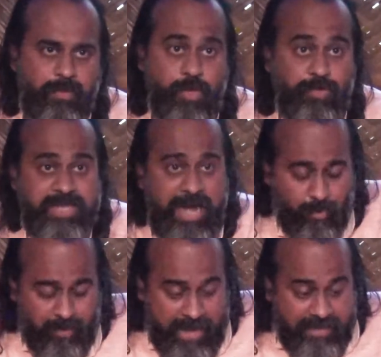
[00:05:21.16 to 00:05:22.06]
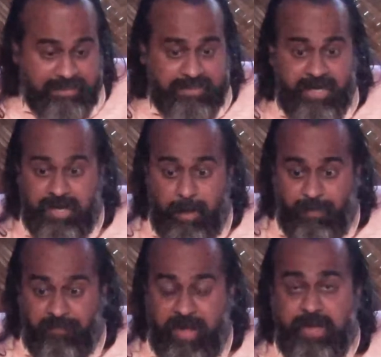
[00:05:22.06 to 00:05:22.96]
You would say, I don't like this state, I'm
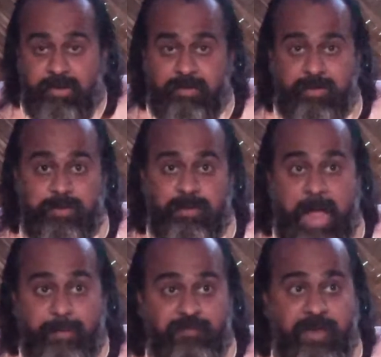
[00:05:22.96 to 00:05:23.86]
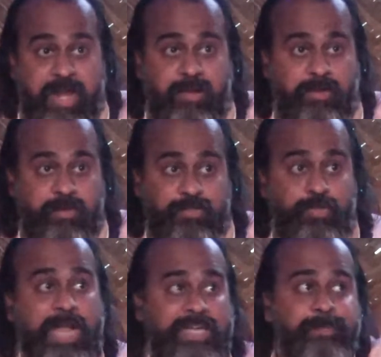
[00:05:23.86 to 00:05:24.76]
afraid,
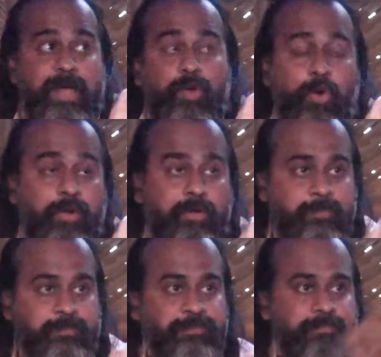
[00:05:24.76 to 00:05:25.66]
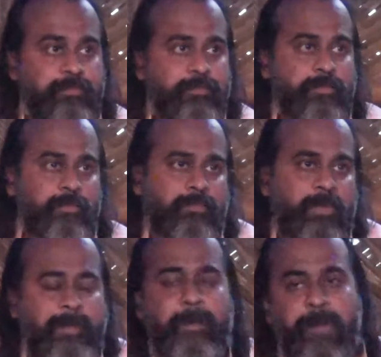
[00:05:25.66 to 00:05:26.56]
so that's my goal.
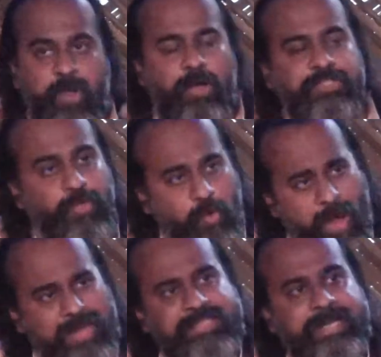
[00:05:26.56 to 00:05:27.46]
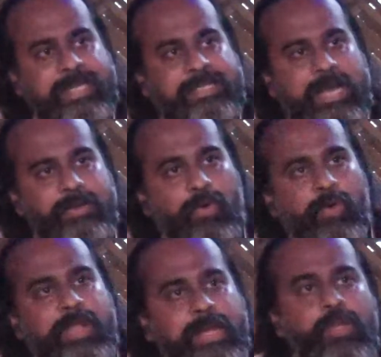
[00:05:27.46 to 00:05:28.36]
But because you are setting that
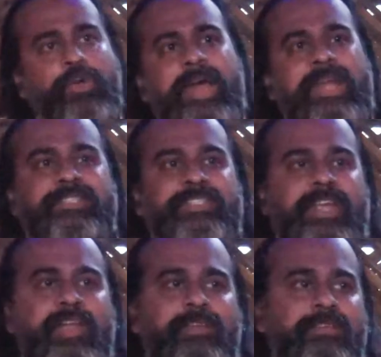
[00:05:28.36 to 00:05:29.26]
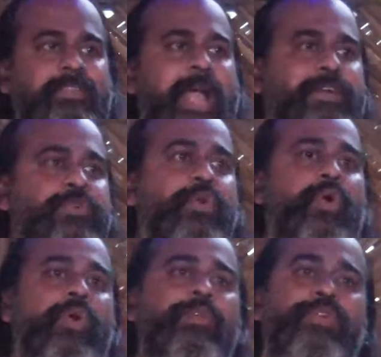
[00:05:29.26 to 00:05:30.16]
goal in your current state, that
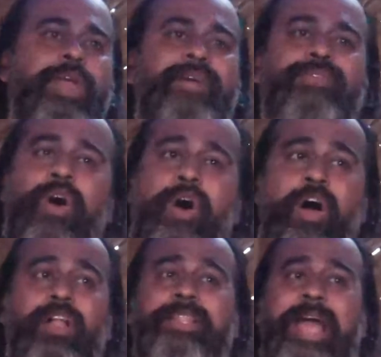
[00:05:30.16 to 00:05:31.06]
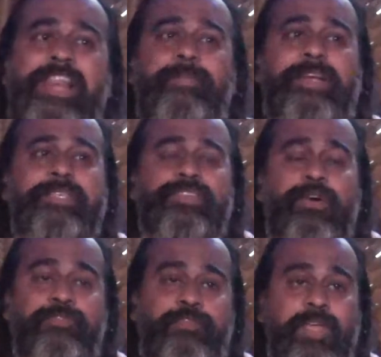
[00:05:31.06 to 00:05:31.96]
goal would have all the elements
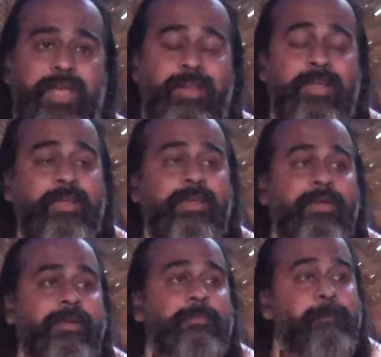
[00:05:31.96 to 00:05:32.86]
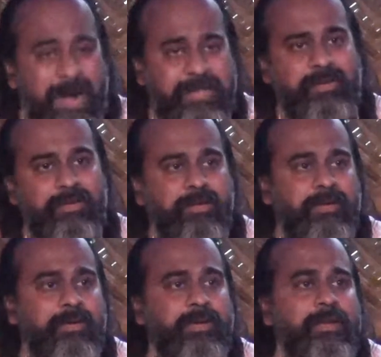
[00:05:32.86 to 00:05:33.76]
of fear but
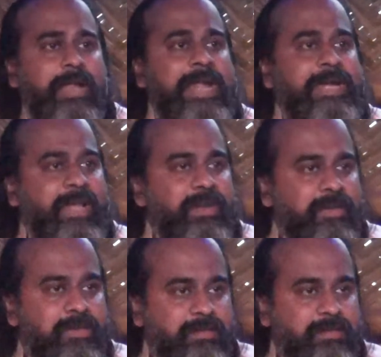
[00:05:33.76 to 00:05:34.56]
hidden.